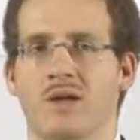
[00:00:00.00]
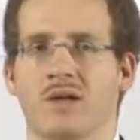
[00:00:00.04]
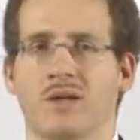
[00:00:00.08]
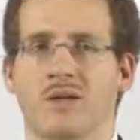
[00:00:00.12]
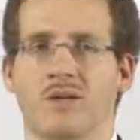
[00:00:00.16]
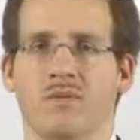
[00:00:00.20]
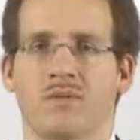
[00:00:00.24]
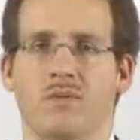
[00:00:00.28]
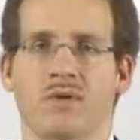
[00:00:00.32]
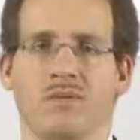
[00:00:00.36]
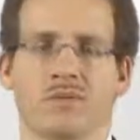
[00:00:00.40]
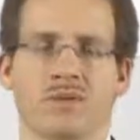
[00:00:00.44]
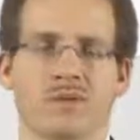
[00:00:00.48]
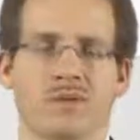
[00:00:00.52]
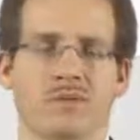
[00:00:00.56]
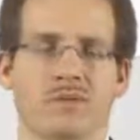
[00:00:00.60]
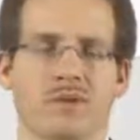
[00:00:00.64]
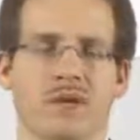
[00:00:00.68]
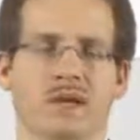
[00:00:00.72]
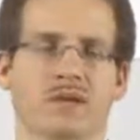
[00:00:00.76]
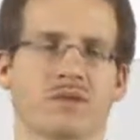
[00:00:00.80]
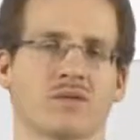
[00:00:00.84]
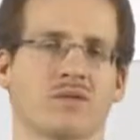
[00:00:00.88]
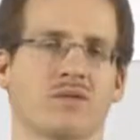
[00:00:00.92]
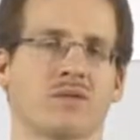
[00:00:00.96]
with
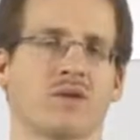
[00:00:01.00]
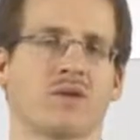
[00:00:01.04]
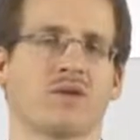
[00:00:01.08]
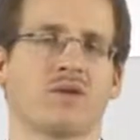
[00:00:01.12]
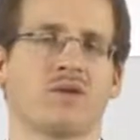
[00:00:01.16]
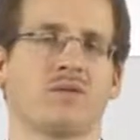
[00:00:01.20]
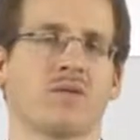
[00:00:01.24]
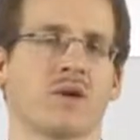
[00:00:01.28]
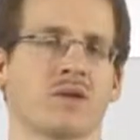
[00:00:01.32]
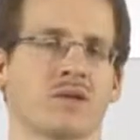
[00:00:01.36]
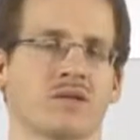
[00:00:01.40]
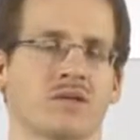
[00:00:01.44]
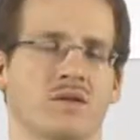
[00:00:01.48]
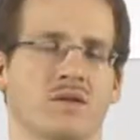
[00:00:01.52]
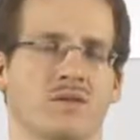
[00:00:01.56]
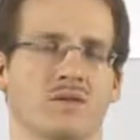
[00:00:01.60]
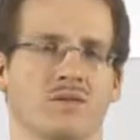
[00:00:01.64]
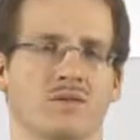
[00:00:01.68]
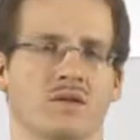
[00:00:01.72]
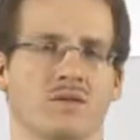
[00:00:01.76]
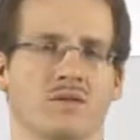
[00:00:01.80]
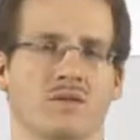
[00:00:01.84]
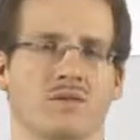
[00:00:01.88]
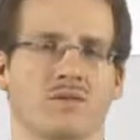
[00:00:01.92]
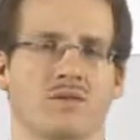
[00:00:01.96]
respect to your new
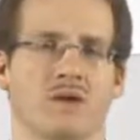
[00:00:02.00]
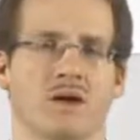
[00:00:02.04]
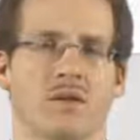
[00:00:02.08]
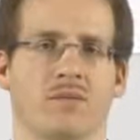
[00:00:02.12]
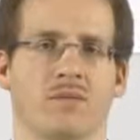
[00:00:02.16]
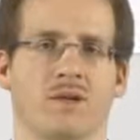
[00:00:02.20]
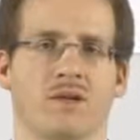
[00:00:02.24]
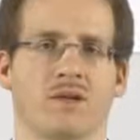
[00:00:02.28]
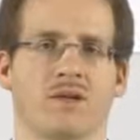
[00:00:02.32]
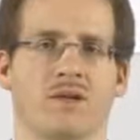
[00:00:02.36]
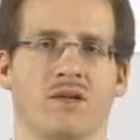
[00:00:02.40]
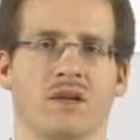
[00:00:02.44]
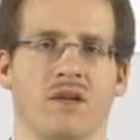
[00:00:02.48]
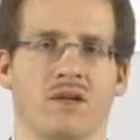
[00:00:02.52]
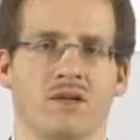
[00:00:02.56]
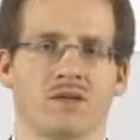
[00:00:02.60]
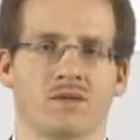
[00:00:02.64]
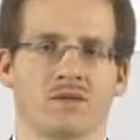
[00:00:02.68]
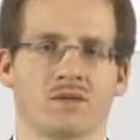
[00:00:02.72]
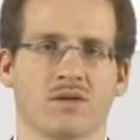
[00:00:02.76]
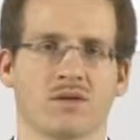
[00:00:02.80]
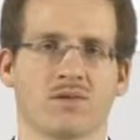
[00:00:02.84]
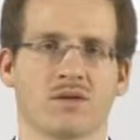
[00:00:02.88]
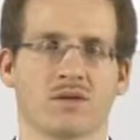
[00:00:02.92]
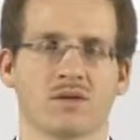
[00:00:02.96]
execution environment.
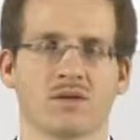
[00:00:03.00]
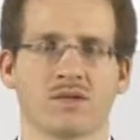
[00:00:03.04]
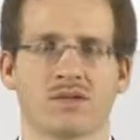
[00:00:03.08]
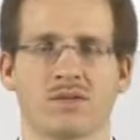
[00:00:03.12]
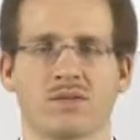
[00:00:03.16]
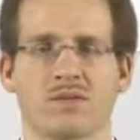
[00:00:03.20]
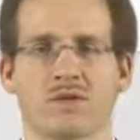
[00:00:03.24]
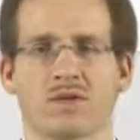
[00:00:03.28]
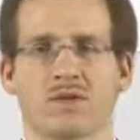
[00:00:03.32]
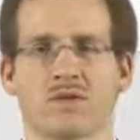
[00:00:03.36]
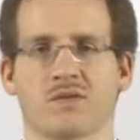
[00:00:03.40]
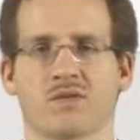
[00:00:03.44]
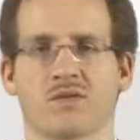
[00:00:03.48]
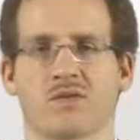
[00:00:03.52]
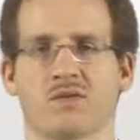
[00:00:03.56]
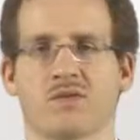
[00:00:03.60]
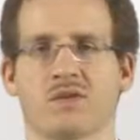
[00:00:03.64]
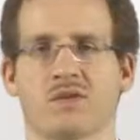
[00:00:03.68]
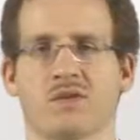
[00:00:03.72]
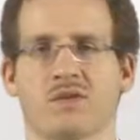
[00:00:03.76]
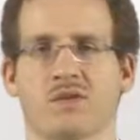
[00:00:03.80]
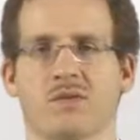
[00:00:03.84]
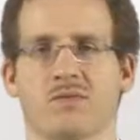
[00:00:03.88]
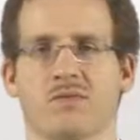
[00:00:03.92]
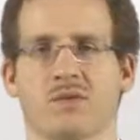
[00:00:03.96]
So Foster's
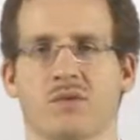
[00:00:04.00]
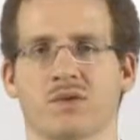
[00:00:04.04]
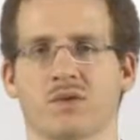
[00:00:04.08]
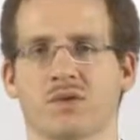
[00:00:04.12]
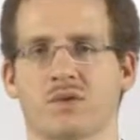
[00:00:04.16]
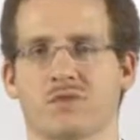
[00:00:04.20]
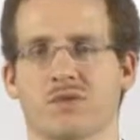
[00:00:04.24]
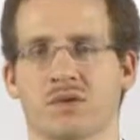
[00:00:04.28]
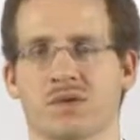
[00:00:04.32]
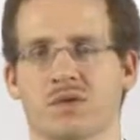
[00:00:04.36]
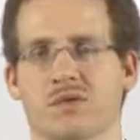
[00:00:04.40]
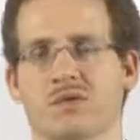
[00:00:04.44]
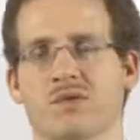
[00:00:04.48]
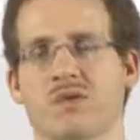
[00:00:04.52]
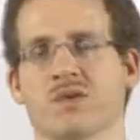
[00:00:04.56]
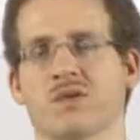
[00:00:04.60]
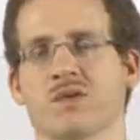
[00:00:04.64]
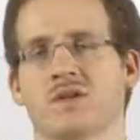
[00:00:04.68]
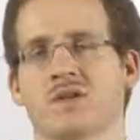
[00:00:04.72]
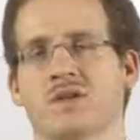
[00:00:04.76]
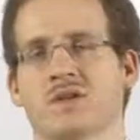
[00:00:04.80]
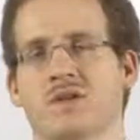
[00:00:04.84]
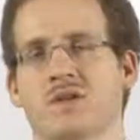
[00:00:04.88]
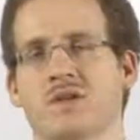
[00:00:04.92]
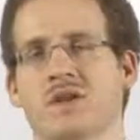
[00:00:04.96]

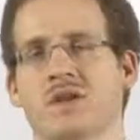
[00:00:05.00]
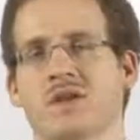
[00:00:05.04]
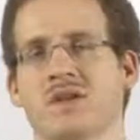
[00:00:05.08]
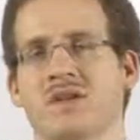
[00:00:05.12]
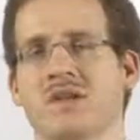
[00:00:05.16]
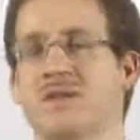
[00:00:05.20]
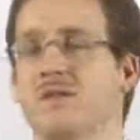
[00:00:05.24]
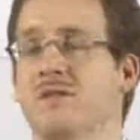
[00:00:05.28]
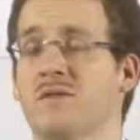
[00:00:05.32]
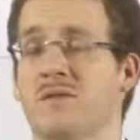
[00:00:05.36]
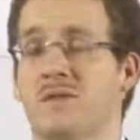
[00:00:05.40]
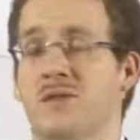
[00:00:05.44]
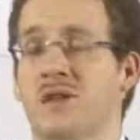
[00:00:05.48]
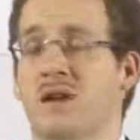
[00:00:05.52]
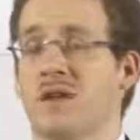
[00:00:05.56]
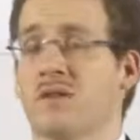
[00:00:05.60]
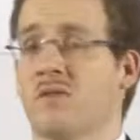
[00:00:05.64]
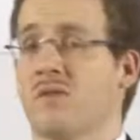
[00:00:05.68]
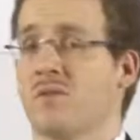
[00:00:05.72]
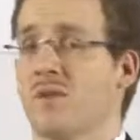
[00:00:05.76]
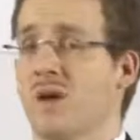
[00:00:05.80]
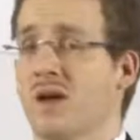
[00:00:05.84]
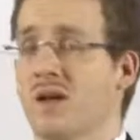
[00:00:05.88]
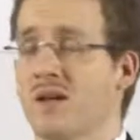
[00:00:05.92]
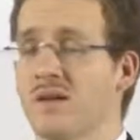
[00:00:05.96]
methodology, if
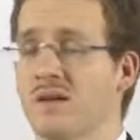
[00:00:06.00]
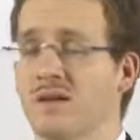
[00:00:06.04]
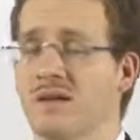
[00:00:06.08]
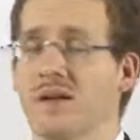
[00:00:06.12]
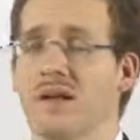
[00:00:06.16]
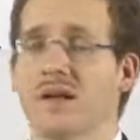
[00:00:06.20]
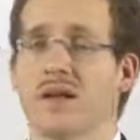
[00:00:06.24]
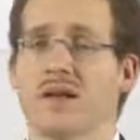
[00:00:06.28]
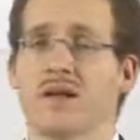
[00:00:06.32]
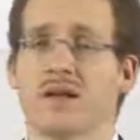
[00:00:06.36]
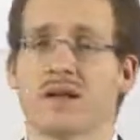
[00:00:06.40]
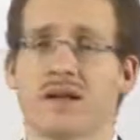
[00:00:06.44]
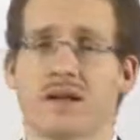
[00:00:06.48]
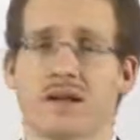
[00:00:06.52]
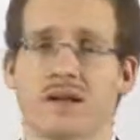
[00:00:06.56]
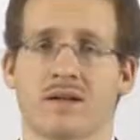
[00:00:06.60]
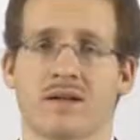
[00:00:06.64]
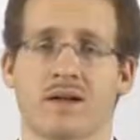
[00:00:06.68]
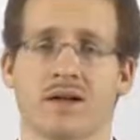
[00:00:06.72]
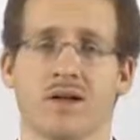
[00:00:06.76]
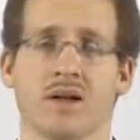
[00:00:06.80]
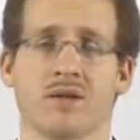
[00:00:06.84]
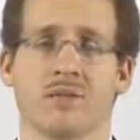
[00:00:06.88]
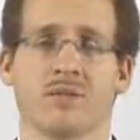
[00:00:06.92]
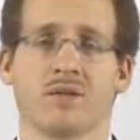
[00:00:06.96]
done right, can
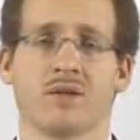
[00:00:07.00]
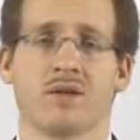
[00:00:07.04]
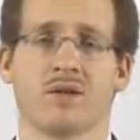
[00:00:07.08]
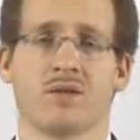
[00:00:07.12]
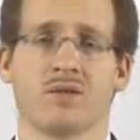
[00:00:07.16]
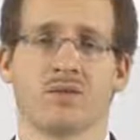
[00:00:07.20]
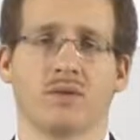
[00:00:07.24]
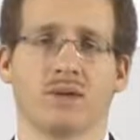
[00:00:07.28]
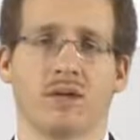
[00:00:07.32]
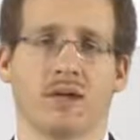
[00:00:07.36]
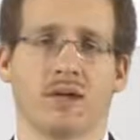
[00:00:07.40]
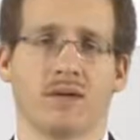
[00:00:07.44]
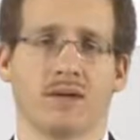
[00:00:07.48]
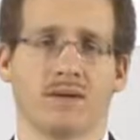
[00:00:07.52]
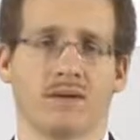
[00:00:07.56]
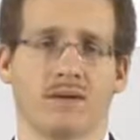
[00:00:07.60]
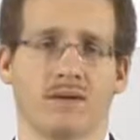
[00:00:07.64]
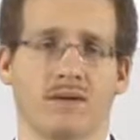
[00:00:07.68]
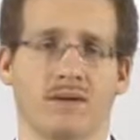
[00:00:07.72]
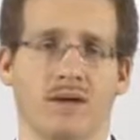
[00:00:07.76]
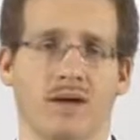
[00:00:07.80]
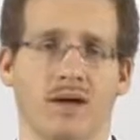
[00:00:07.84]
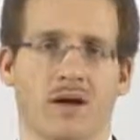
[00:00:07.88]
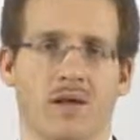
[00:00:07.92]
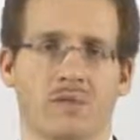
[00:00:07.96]
help you
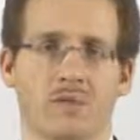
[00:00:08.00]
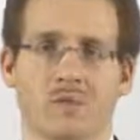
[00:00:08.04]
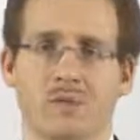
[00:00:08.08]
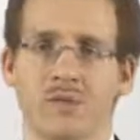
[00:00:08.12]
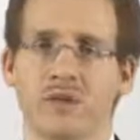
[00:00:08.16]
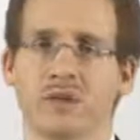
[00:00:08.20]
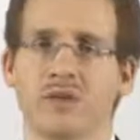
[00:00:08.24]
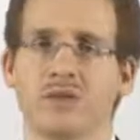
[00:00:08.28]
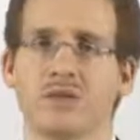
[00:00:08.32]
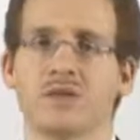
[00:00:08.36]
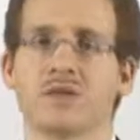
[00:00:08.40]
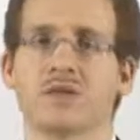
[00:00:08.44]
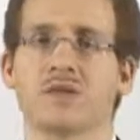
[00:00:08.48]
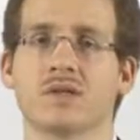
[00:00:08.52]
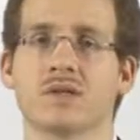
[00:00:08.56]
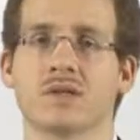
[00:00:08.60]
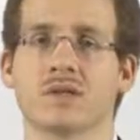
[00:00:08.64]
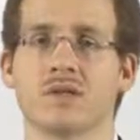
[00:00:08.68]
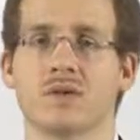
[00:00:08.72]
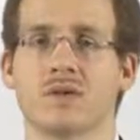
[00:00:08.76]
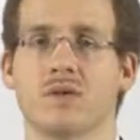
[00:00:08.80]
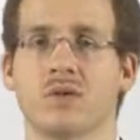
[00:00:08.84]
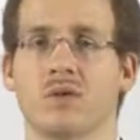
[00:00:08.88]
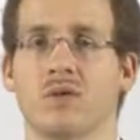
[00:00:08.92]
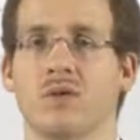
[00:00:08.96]
in
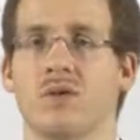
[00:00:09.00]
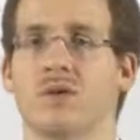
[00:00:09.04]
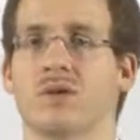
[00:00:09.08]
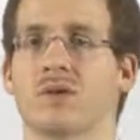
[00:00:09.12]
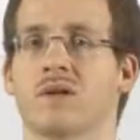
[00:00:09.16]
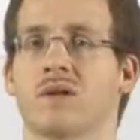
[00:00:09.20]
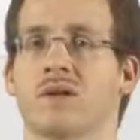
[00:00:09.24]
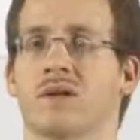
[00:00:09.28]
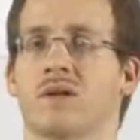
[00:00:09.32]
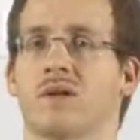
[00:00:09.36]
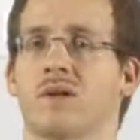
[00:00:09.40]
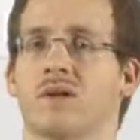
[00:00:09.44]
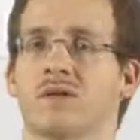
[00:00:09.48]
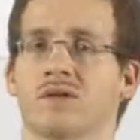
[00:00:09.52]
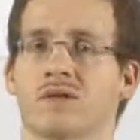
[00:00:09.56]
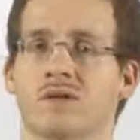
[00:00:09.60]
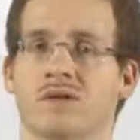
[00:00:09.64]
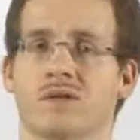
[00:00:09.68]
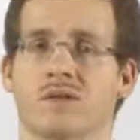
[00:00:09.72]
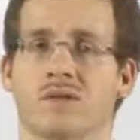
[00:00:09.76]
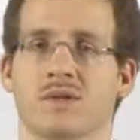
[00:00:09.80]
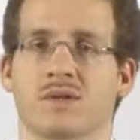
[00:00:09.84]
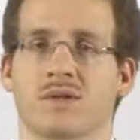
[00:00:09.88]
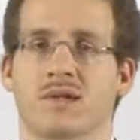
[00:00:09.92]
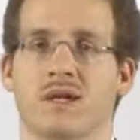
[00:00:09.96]
reusing your old
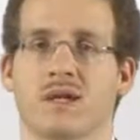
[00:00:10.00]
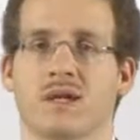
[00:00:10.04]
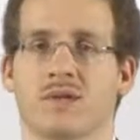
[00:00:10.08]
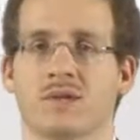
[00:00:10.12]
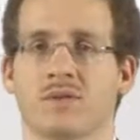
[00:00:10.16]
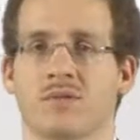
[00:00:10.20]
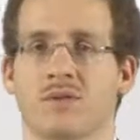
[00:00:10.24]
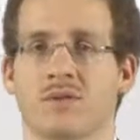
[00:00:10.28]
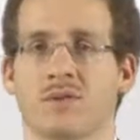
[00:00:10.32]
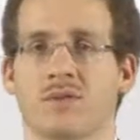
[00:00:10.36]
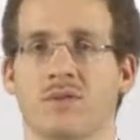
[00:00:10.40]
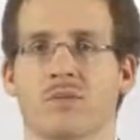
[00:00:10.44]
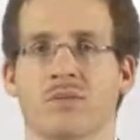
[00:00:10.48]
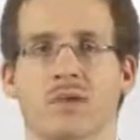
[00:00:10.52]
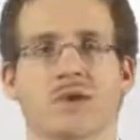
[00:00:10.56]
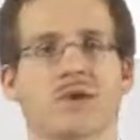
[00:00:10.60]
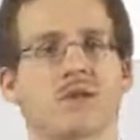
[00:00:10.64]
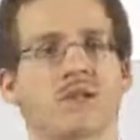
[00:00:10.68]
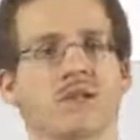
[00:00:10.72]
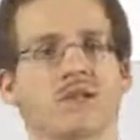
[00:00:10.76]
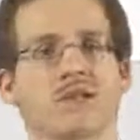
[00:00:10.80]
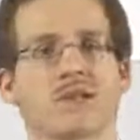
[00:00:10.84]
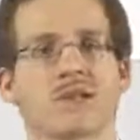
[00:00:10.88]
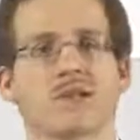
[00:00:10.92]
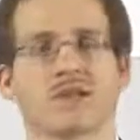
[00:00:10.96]
analysis results for your
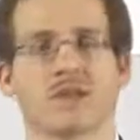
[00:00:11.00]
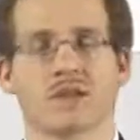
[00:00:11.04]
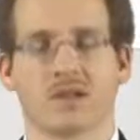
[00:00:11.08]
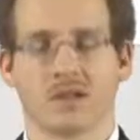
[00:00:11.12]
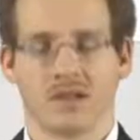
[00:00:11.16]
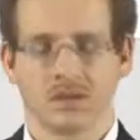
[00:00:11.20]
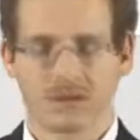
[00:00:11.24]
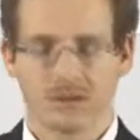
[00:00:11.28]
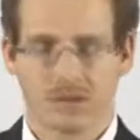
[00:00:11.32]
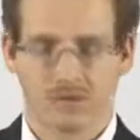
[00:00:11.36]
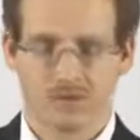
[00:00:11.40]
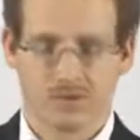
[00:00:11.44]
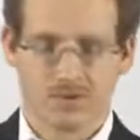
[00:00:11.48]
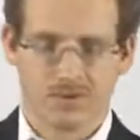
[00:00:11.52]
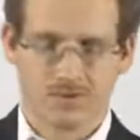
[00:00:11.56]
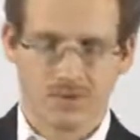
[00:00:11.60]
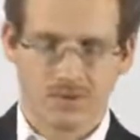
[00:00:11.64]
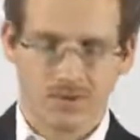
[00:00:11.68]
parallelization attempt.